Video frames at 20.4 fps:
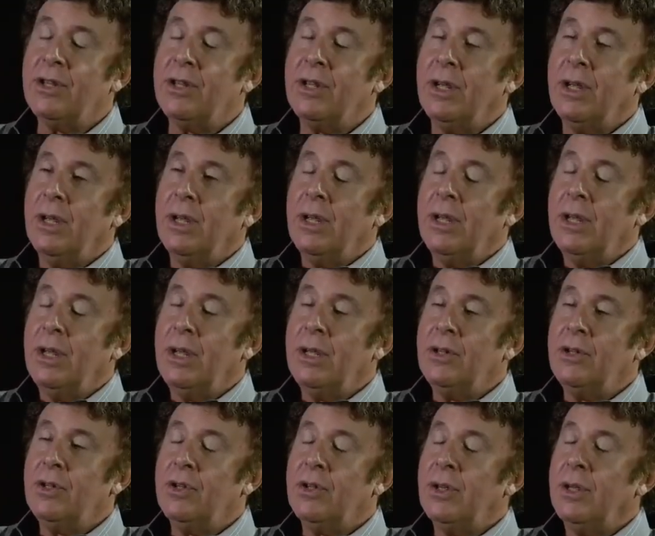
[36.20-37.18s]
is,
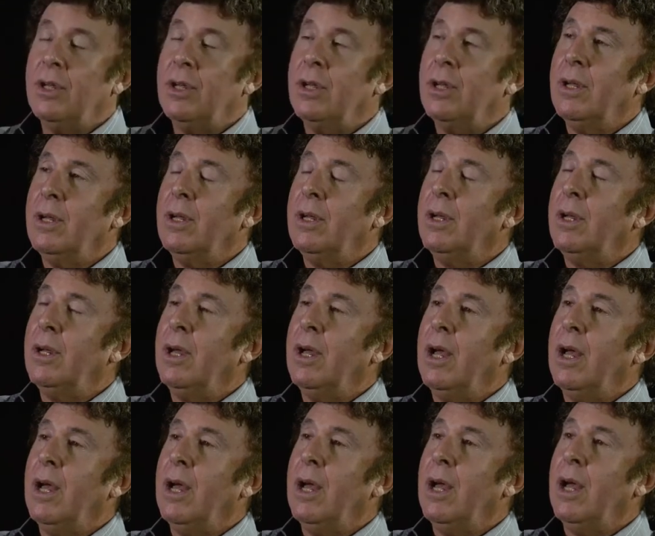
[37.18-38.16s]
is
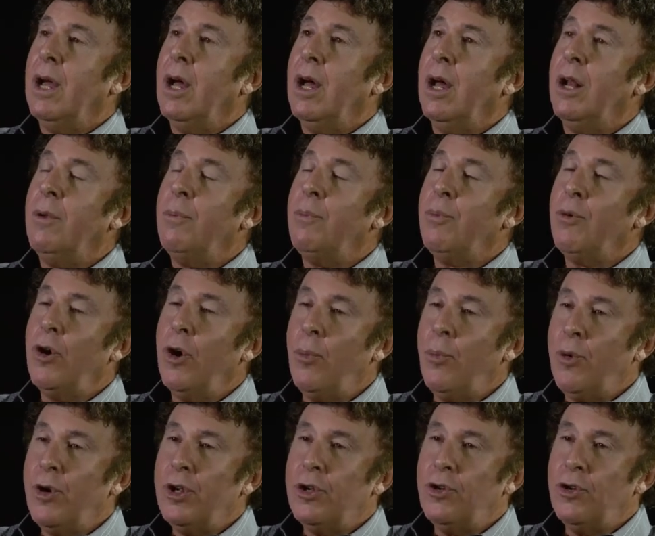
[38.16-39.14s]
an
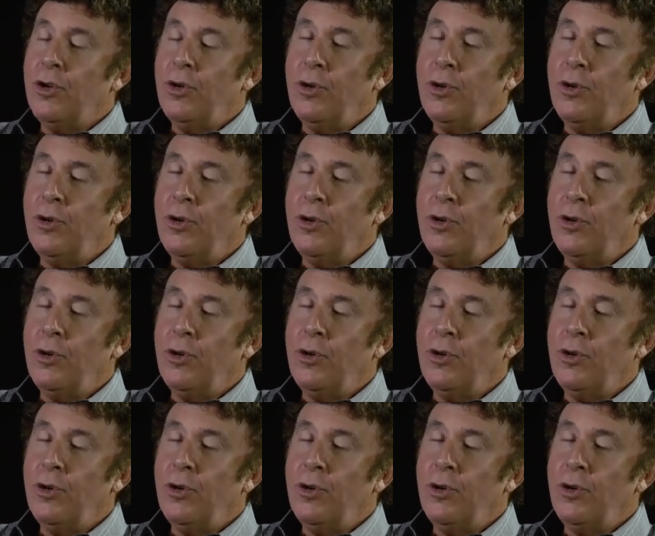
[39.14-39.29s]
appropriate